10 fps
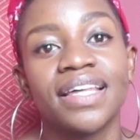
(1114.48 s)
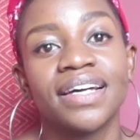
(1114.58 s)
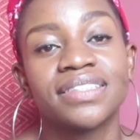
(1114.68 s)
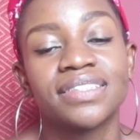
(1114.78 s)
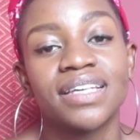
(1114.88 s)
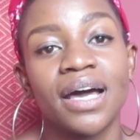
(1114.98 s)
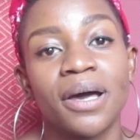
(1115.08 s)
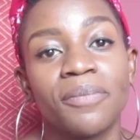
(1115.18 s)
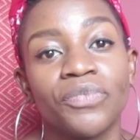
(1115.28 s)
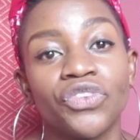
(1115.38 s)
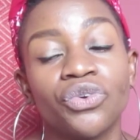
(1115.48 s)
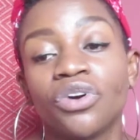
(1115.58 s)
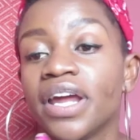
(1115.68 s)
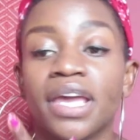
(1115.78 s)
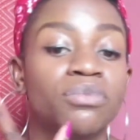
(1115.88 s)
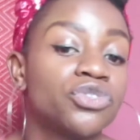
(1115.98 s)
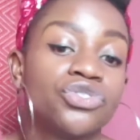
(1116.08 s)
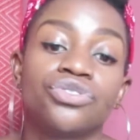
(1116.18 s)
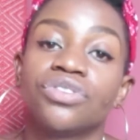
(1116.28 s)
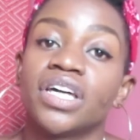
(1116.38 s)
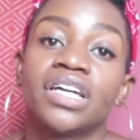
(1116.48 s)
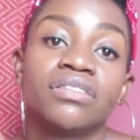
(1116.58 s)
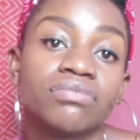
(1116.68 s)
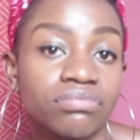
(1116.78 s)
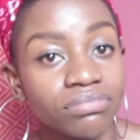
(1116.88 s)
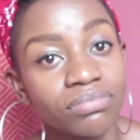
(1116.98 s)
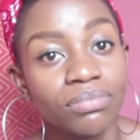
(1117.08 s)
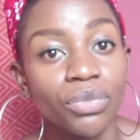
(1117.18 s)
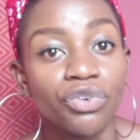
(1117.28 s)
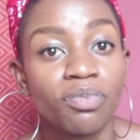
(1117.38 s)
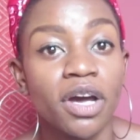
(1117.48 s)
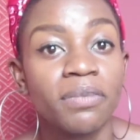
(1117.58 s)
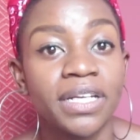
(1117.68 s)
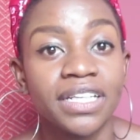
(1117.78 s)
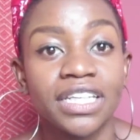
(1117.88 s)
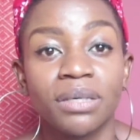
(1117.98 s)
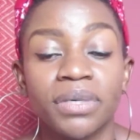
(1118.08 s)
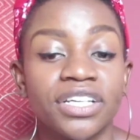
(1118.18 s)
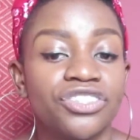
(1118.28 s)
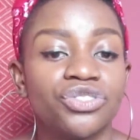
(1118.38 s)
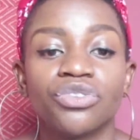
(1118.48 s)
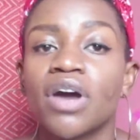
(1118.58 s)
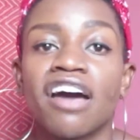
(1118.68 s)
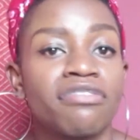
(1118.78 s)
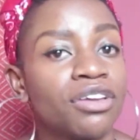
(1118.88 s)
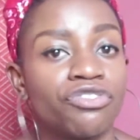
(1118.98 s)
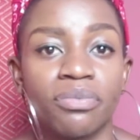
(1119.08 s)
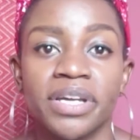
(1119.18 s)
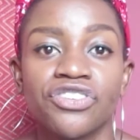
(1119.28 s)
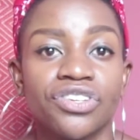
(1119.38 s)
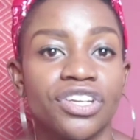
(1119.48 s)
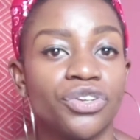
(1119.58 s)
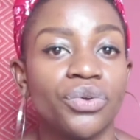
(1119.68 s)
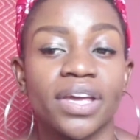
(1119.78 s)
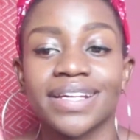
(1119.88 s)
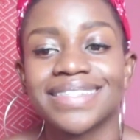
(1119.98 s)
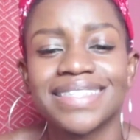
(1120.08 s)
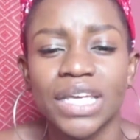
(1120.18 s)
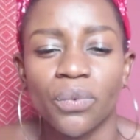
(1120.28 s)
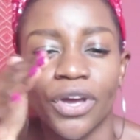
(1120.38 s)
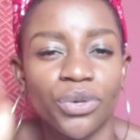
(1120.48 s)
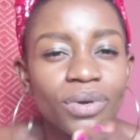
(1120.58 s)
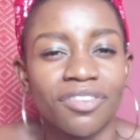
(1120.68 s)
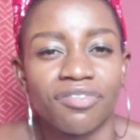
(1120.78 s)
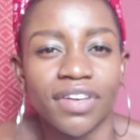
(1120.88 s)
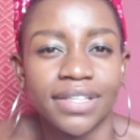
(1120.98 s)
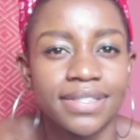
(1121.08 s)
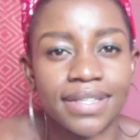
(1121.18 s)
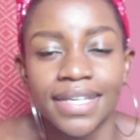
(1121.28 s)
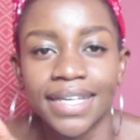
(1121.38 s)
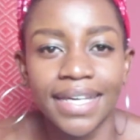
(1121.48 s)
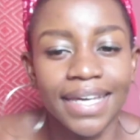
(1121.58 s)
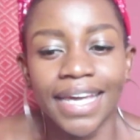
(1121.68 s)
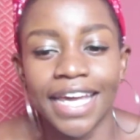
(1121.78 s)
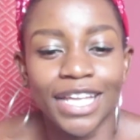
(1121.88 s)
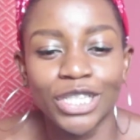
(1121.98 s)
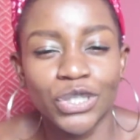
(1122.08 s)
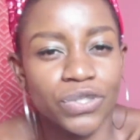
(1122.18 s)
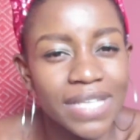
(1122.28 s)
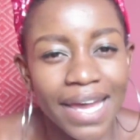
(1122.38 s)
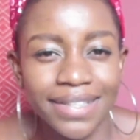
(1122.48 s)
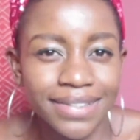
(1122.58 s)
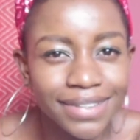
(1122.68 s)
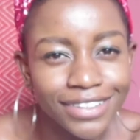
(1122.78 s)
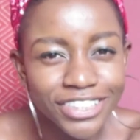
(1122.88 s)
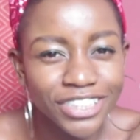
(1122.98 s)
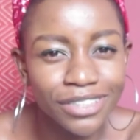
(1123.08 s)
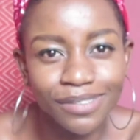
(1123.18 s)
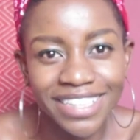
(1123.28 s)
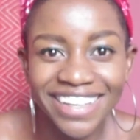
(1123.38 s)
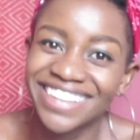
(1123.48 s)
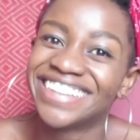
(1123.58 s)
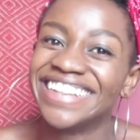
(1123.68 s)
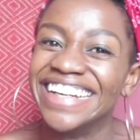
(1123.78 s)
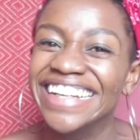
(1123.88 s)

that you are able to then move permanently because you have information and you can see where you can fit in the society. You know what I'm saying?